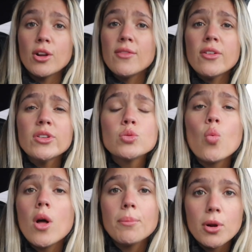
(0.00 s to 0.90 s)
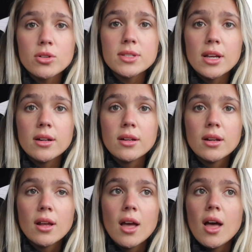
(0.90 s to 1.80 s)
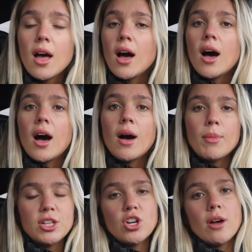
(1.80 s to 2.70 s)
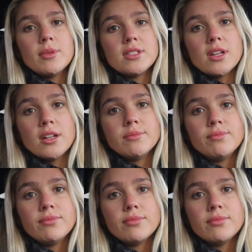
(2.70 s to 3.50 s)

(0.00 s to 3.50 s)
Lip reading: Even if it's one person, my job is done.